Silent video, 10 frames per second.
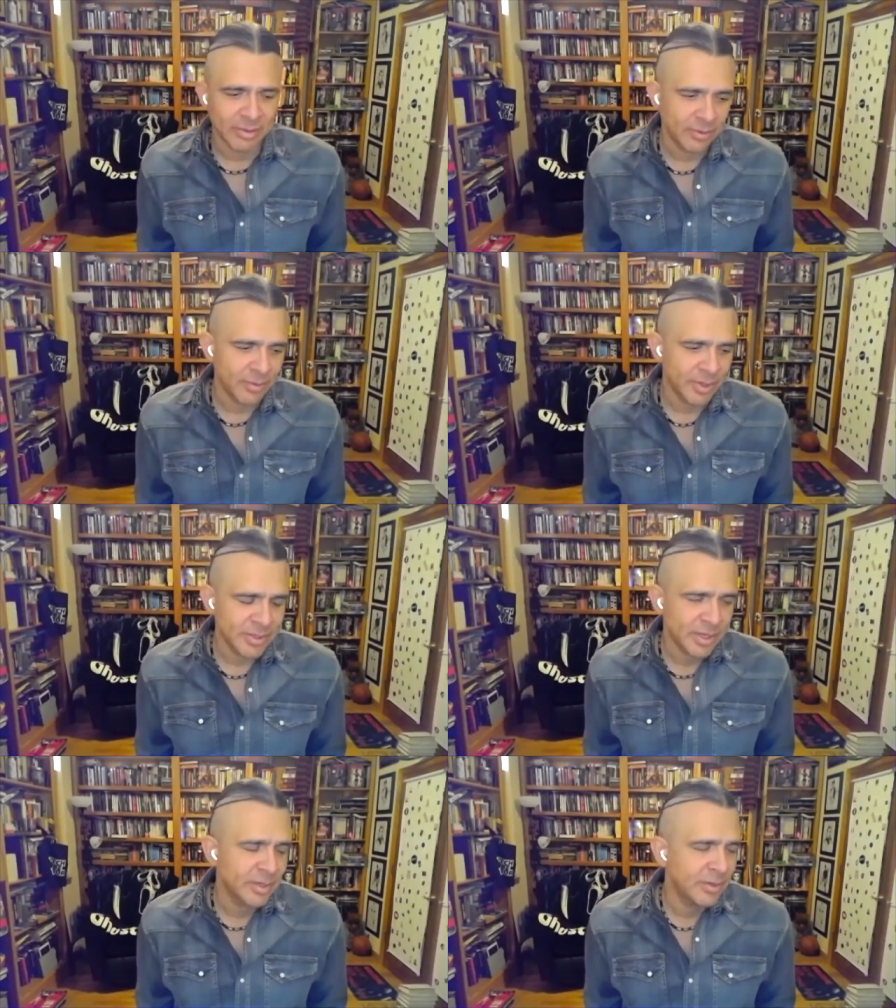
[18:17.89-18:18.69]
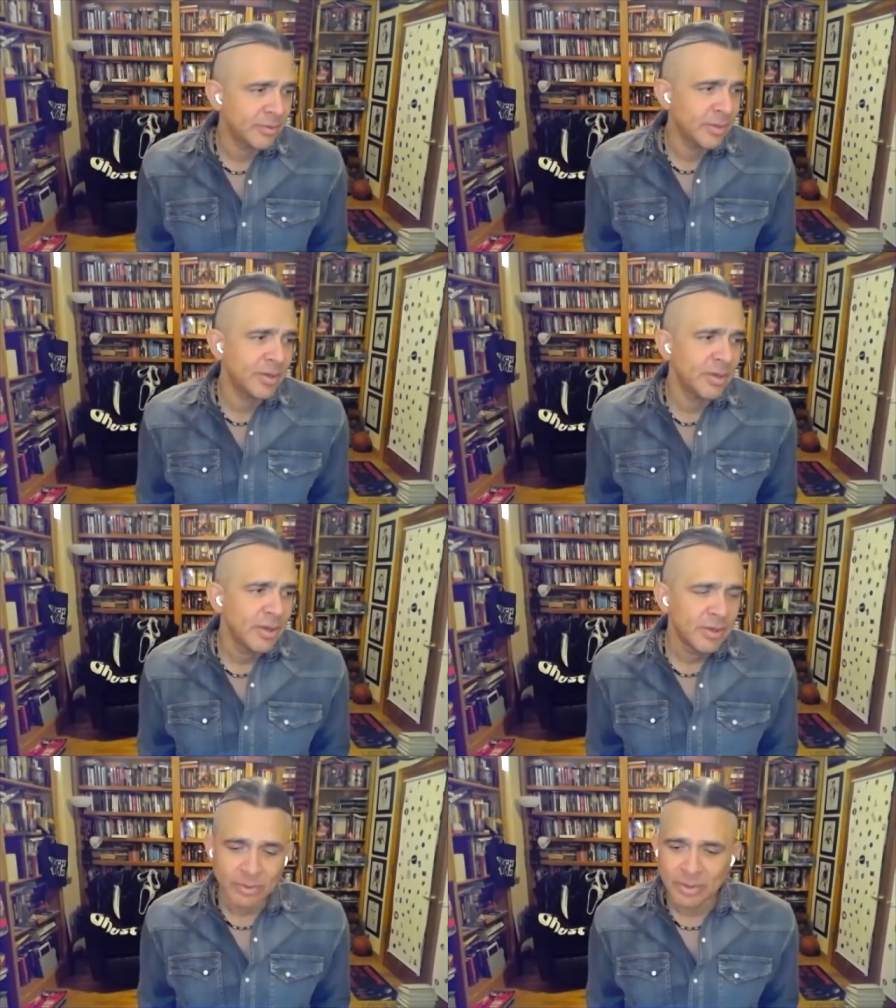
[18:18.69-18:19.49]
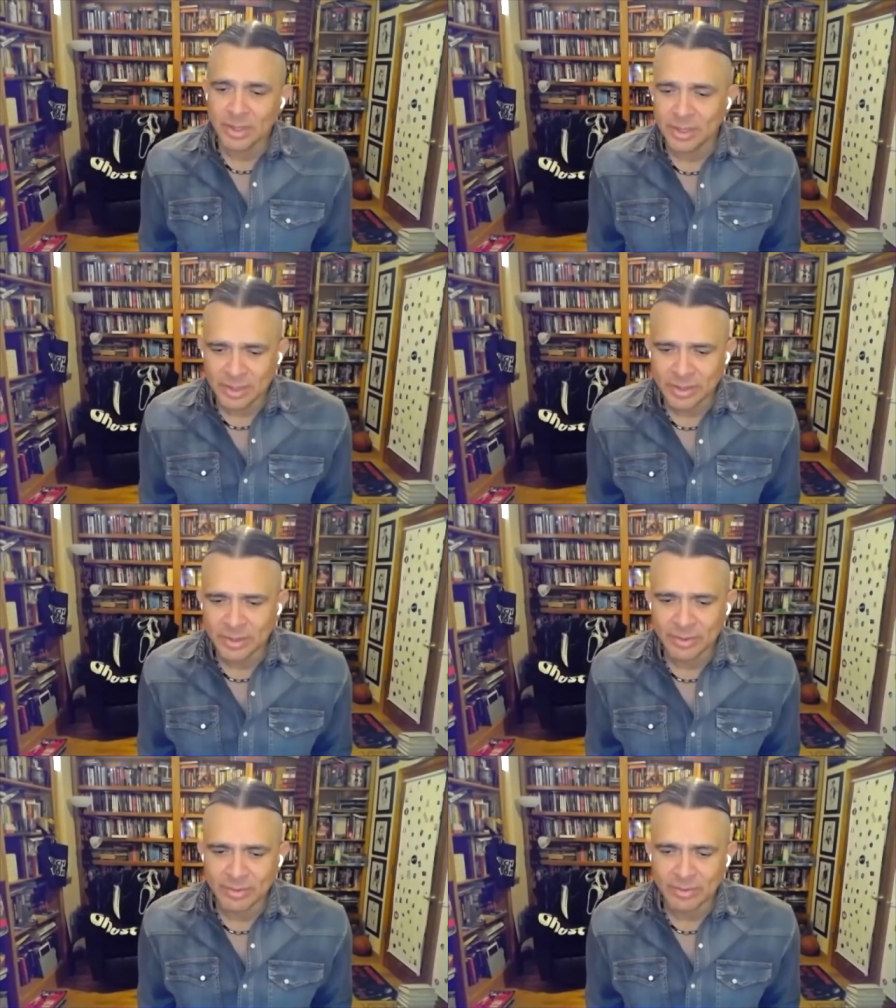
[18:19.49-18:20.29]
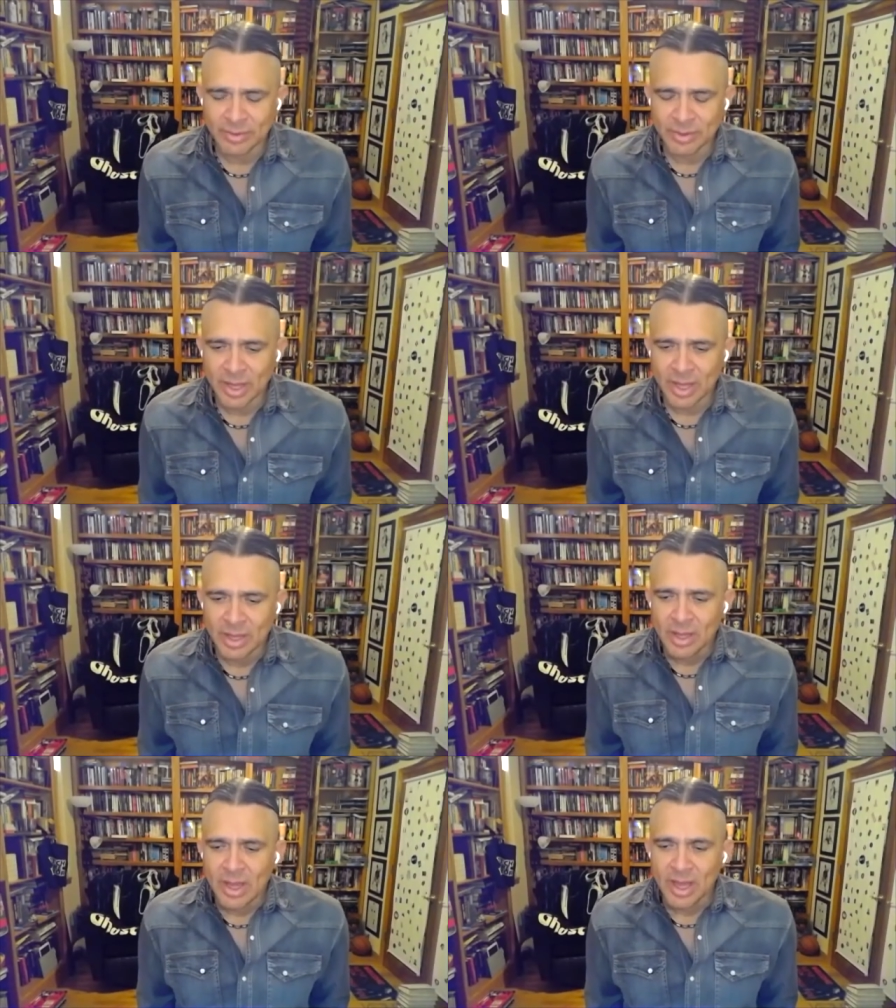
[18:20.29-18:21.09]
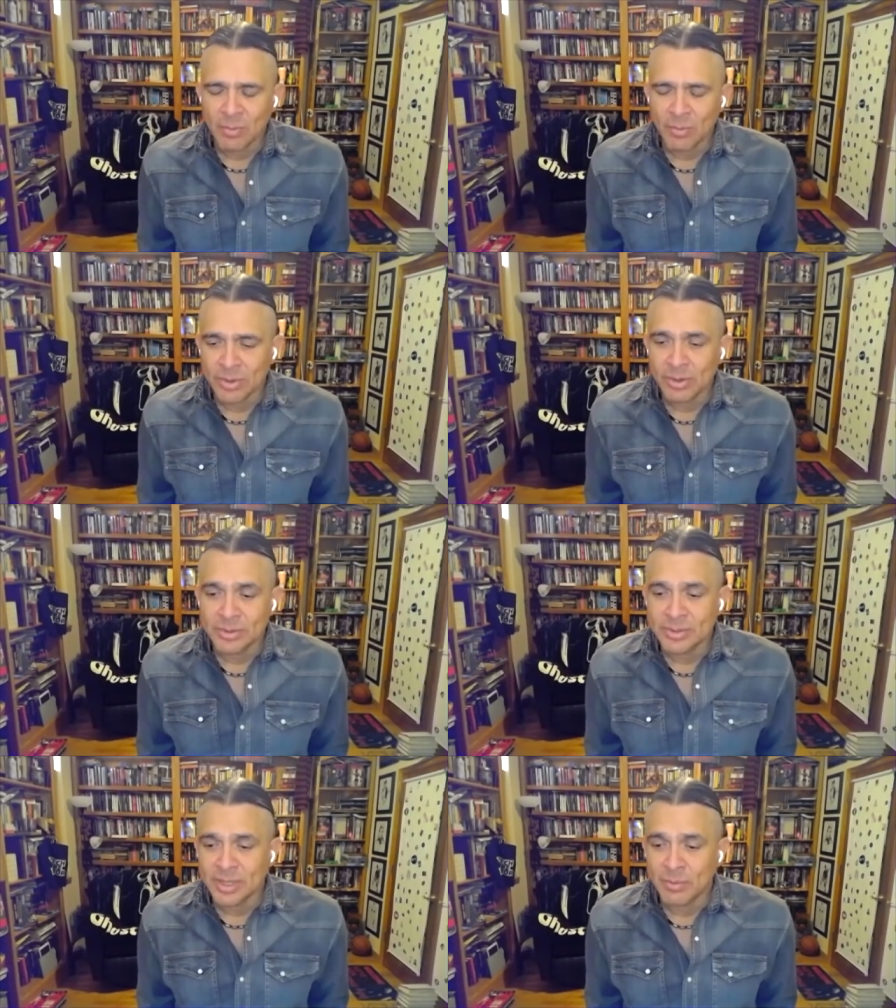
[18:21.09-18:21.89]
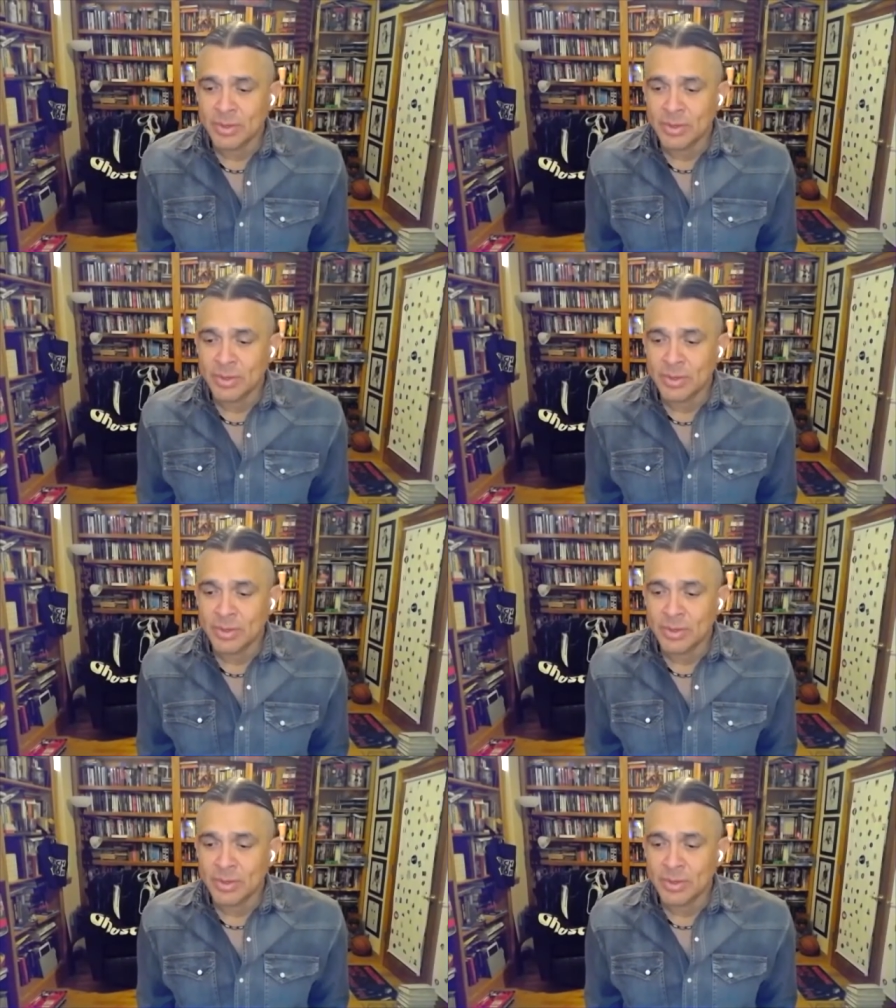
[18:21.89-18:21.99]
Anyway, it's like in the only good Indians. I wanted to